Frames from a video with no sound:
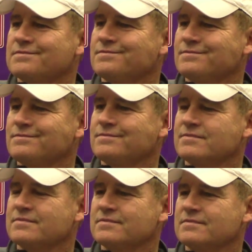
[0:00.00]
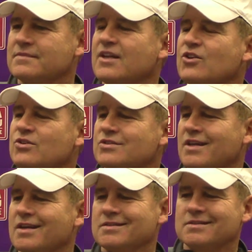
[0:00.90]
not solid. It looks
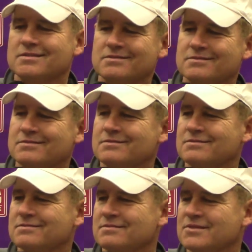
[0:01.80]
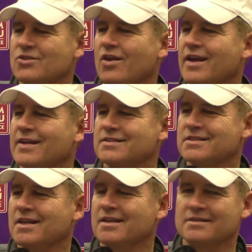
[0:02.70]
nice. That's all I can
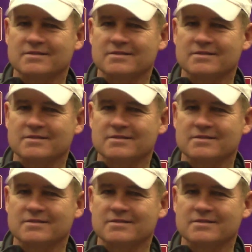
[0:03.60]
say.